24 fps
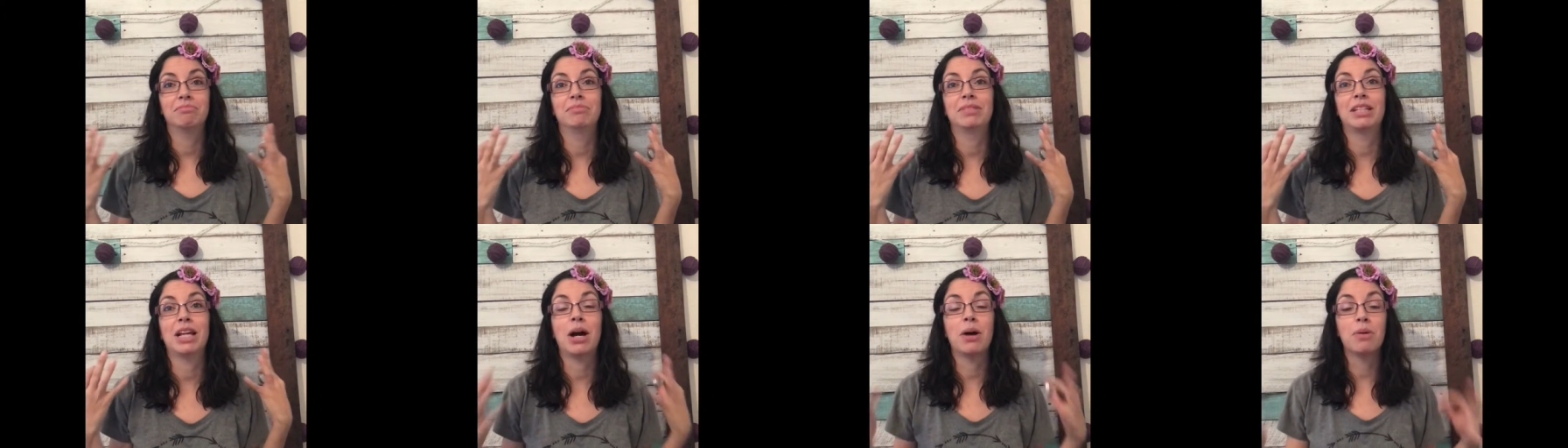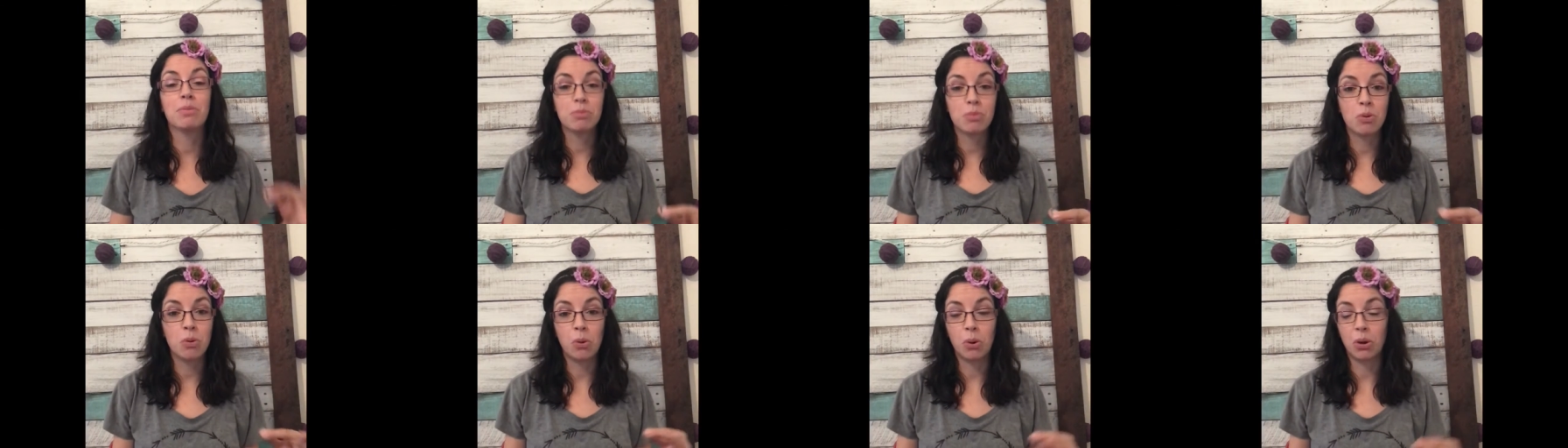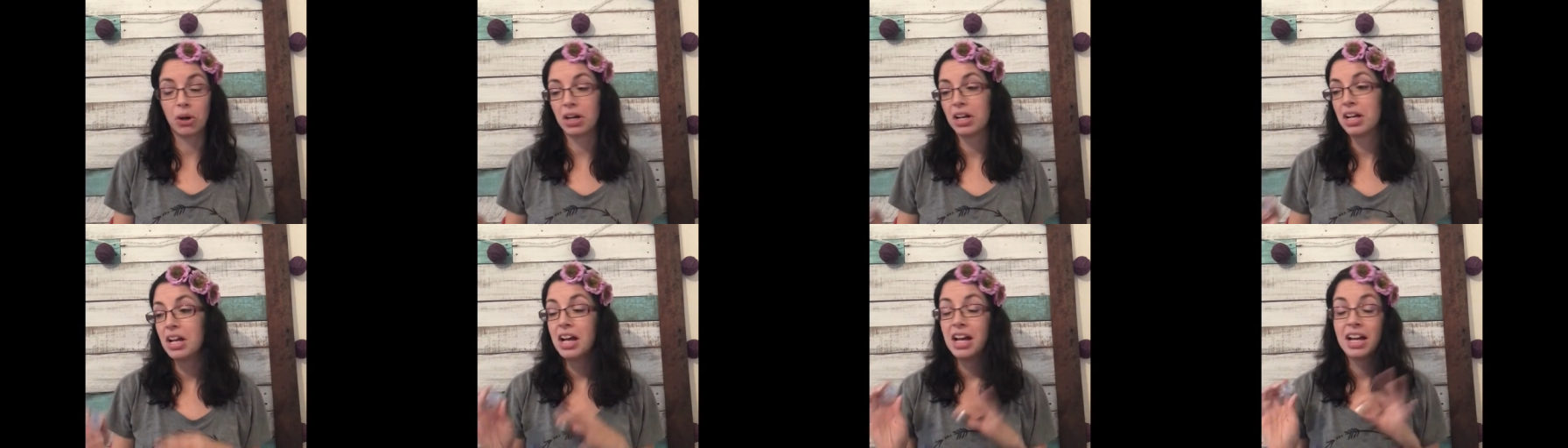
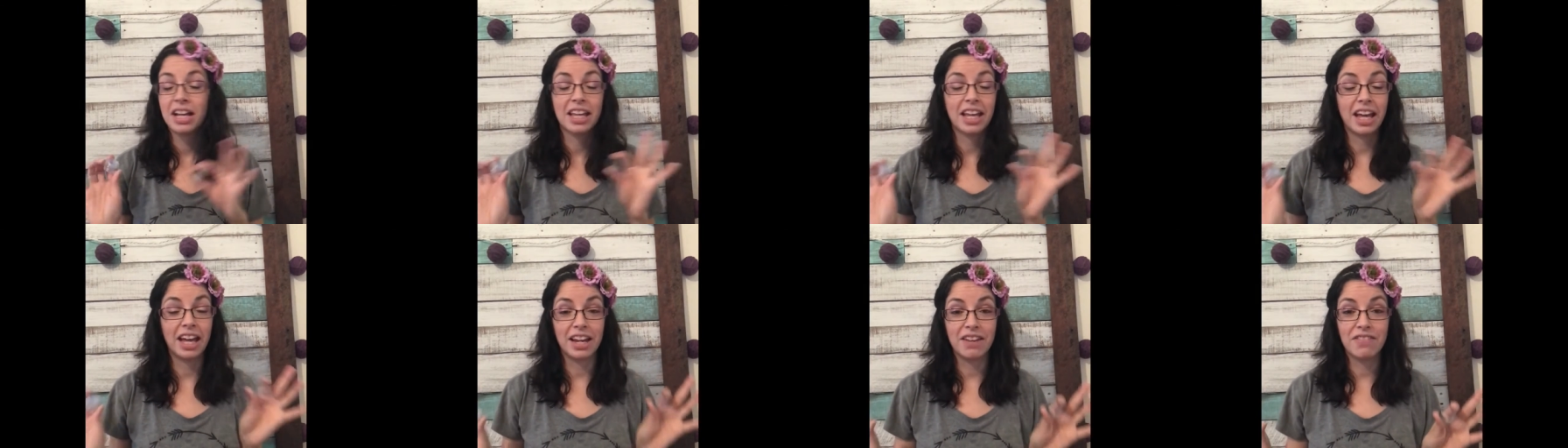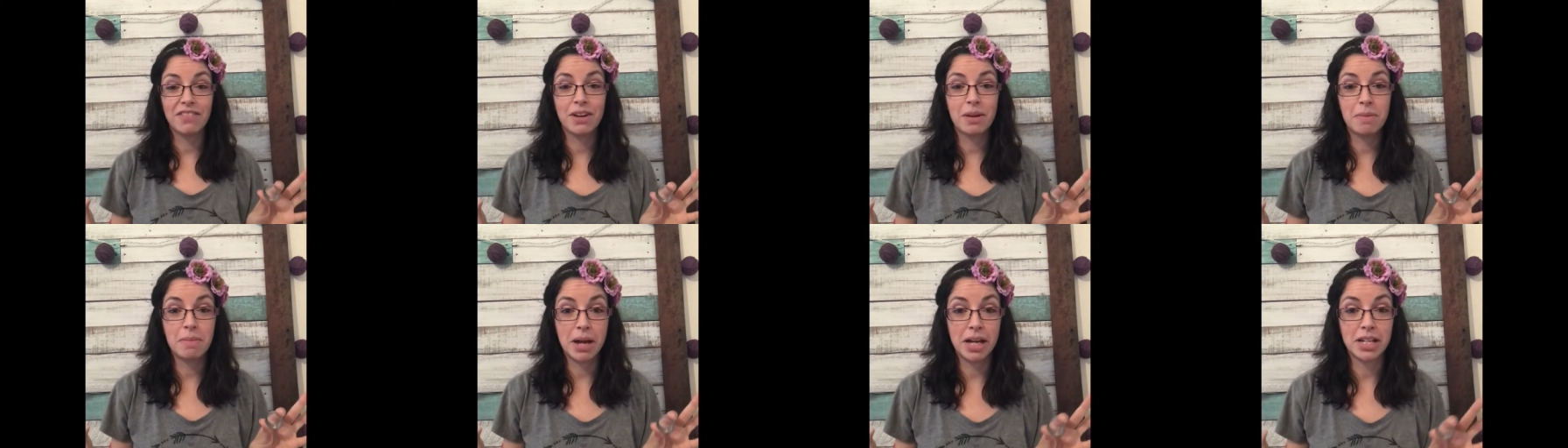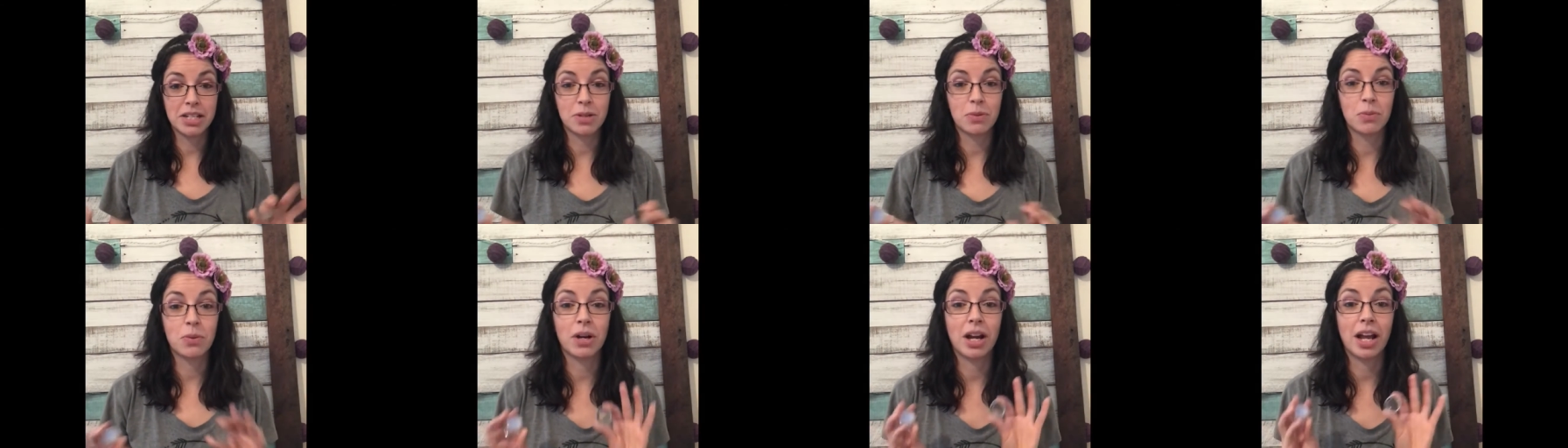downpour. Can't even
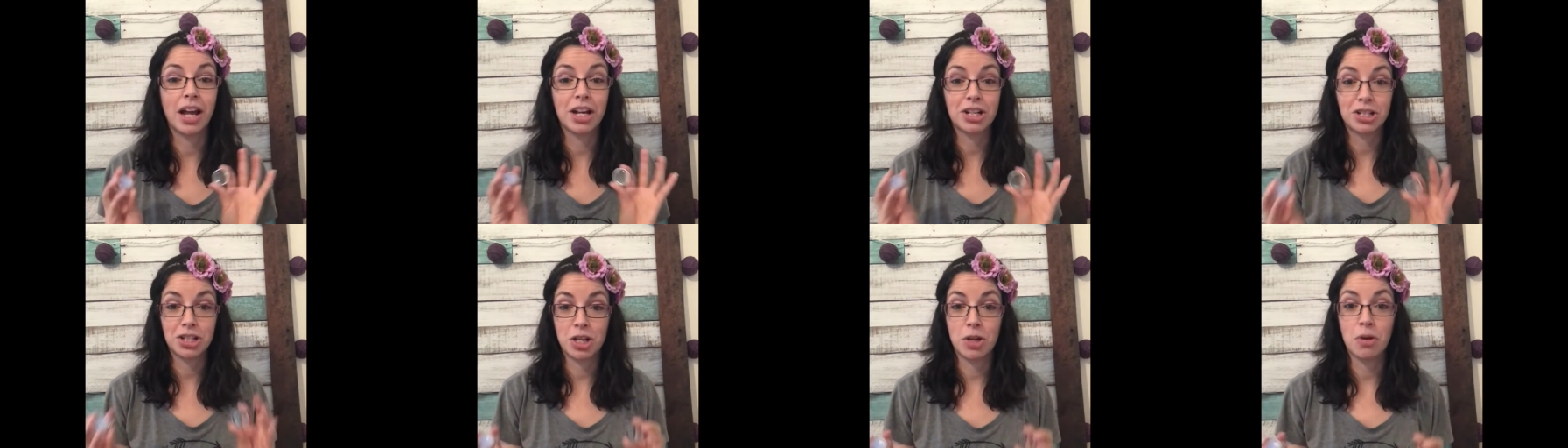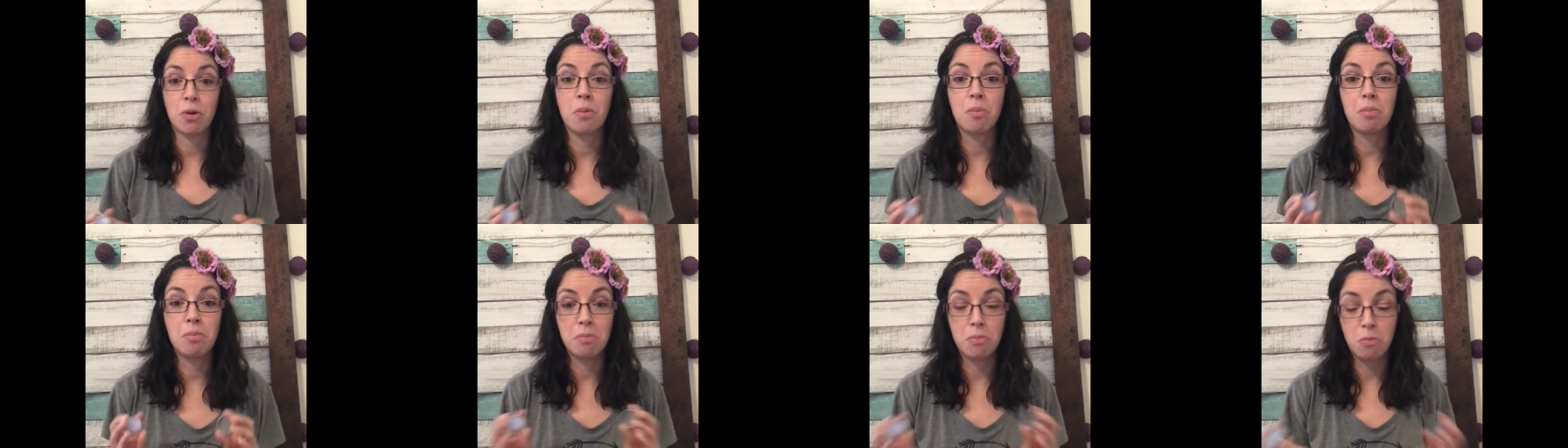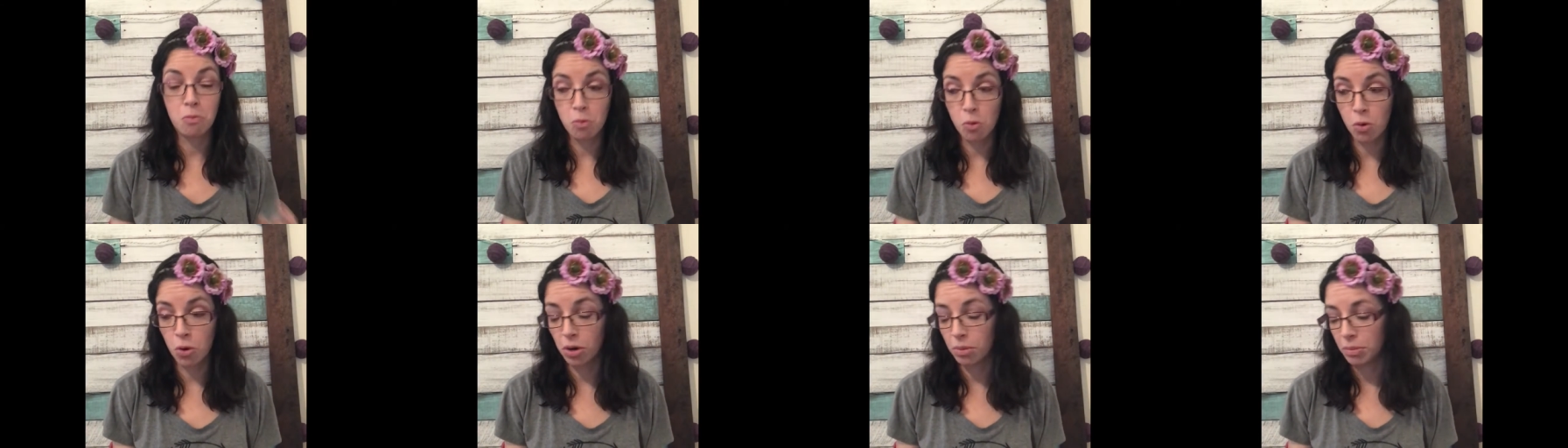imagine when I actually
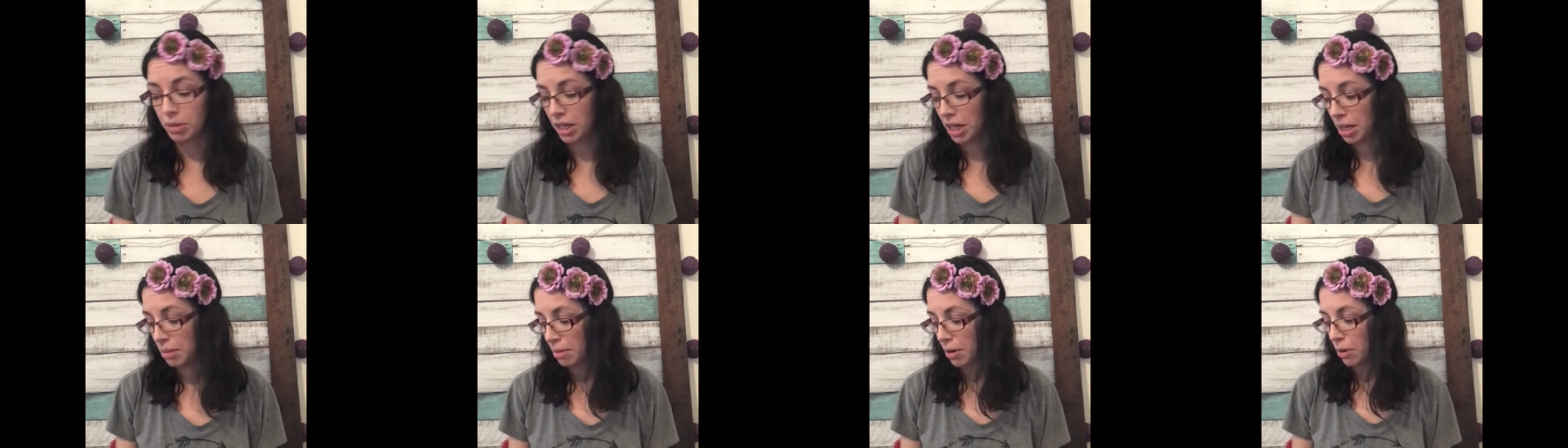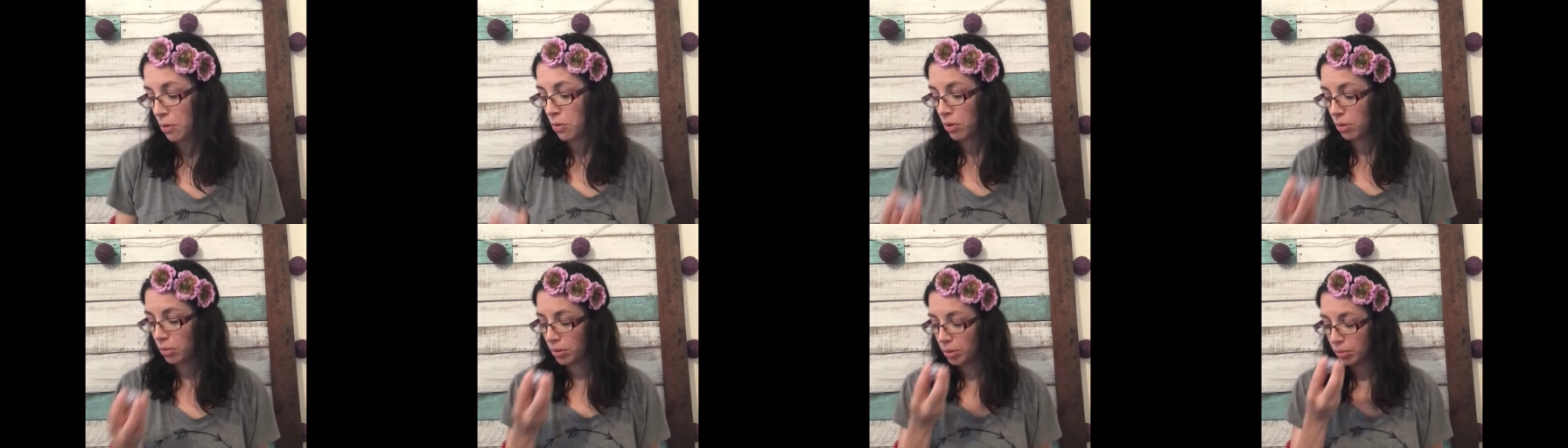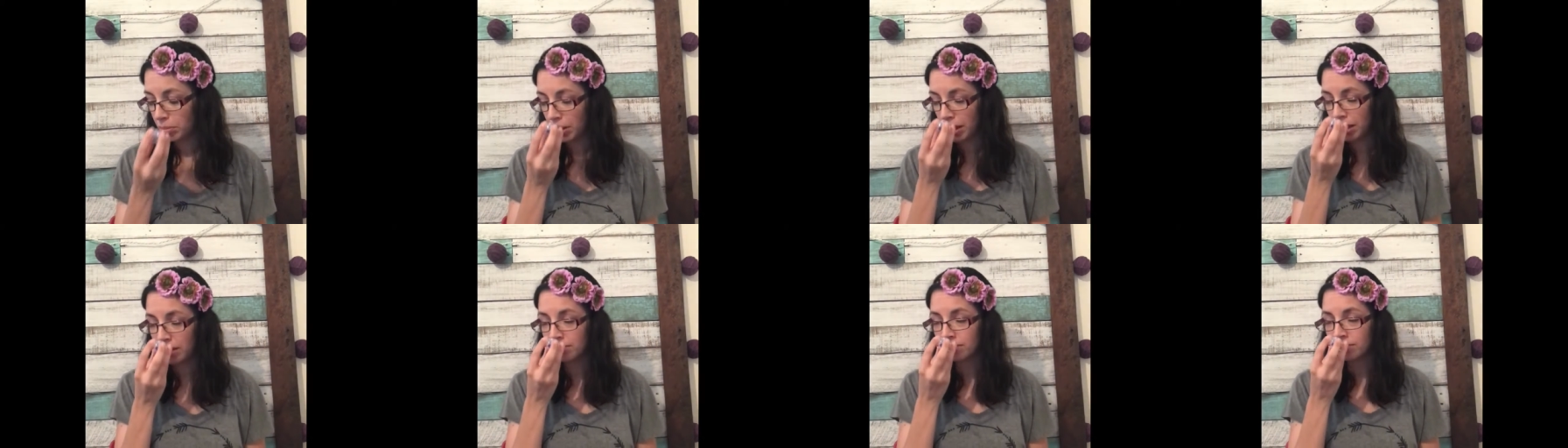warm it in my warmer,
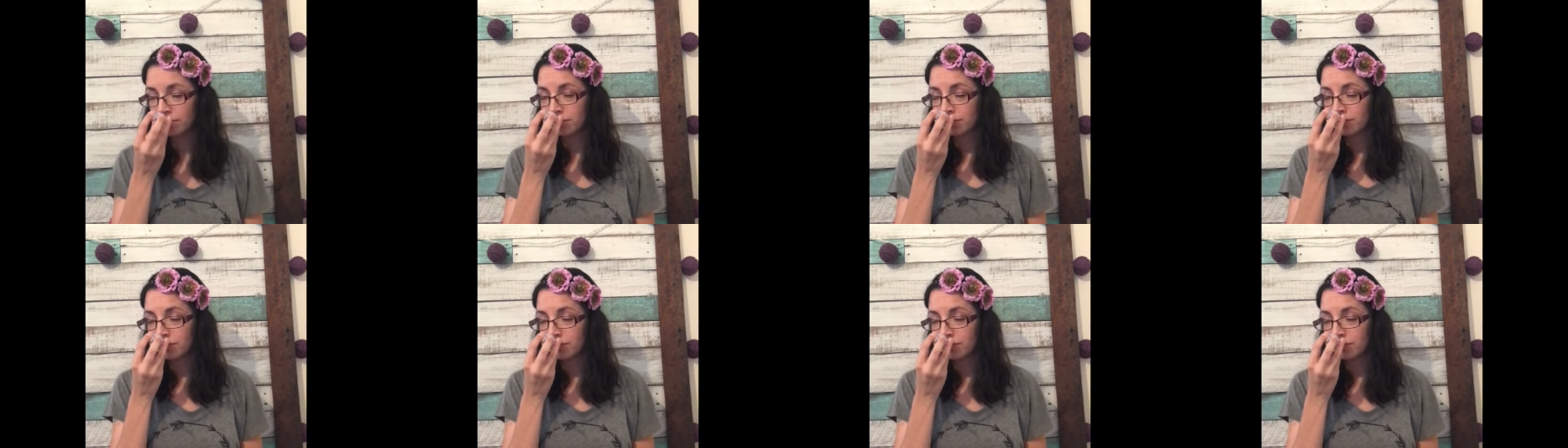but